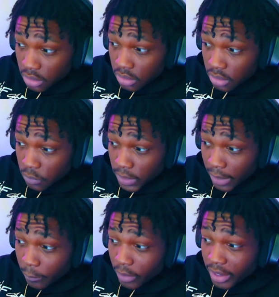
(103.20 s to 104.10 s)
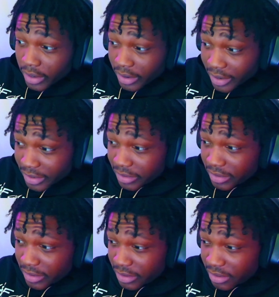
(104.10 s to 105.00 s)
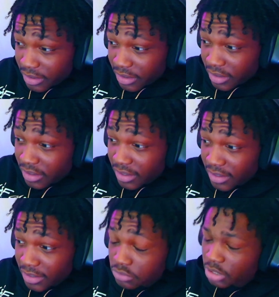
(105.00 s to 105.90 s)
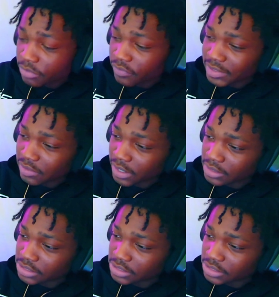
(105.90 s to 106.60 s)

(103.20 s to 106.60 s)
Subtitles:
You got what? Don't tell me Fatso got his